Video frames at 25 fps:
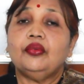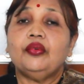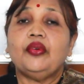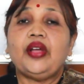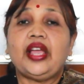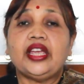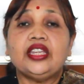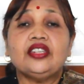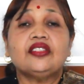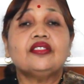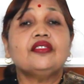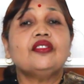
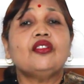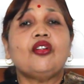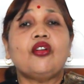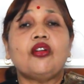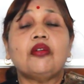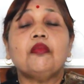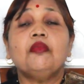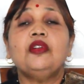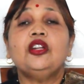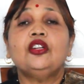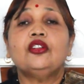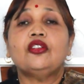quite a
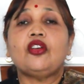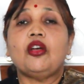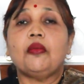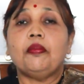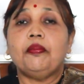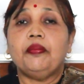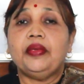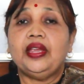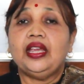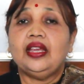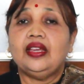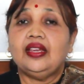normal
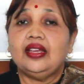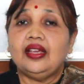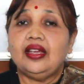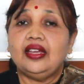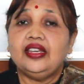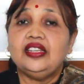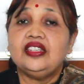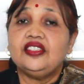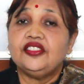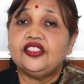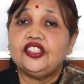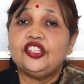topic,
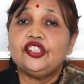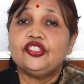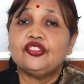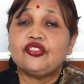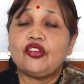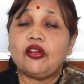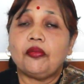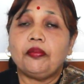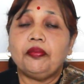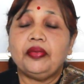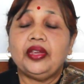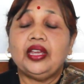easy
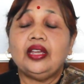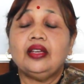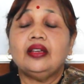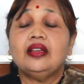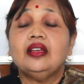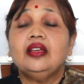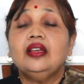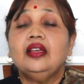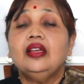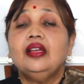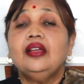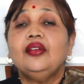topic,
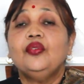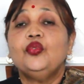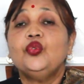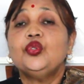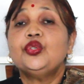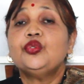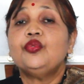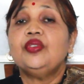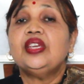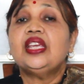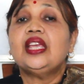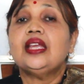
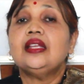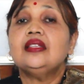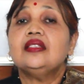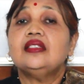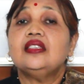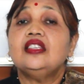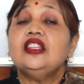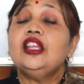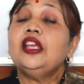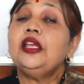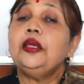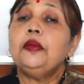which we can
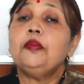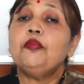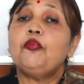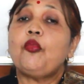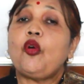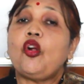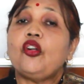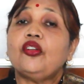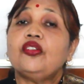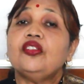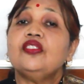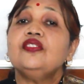see the
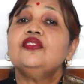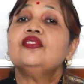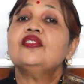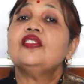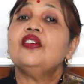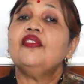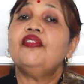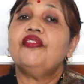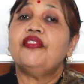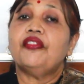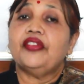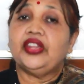importance
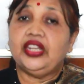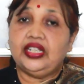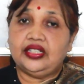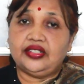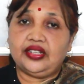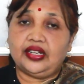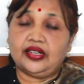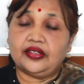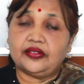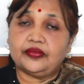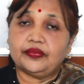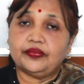of
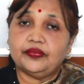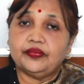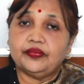reading.